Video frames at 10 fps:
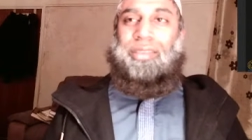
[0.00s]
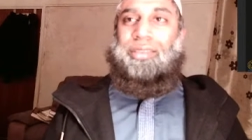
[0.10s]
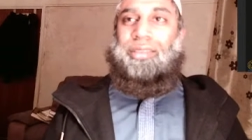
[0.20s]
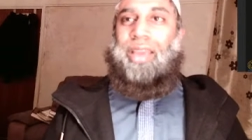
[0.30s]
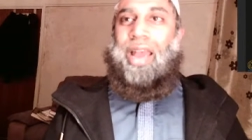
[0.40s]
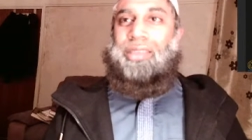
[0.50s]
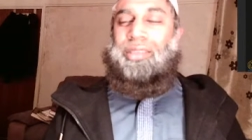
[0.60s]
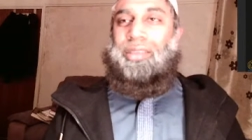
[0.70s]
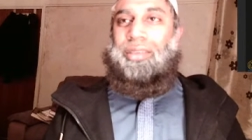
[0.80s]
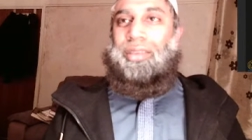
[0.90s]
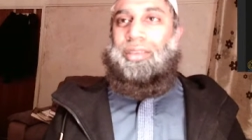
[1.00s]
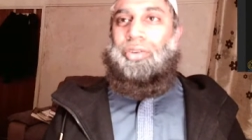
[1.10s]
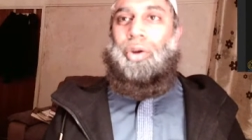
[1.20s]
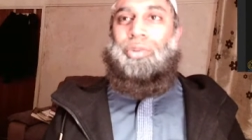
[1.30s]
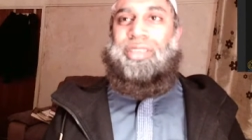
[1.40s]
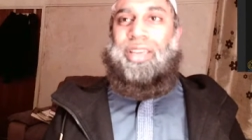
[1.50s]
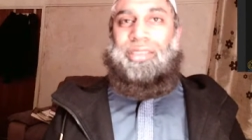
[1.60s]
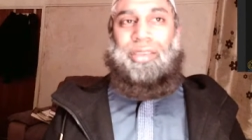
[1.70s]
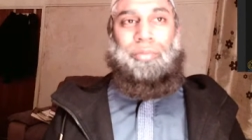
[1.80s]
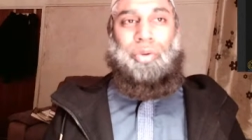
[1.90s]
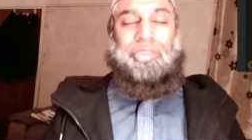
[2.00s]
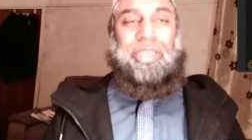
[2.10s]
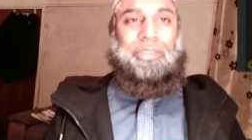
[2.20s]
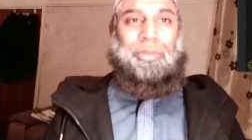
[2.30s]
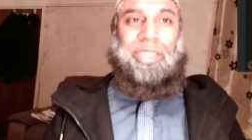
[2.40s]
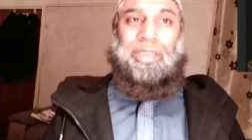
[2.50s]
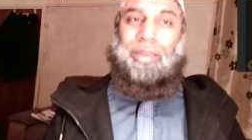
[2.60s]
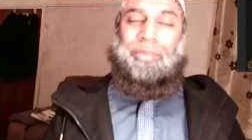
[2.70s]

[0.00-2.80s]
isn't as rosy as some portray it to be.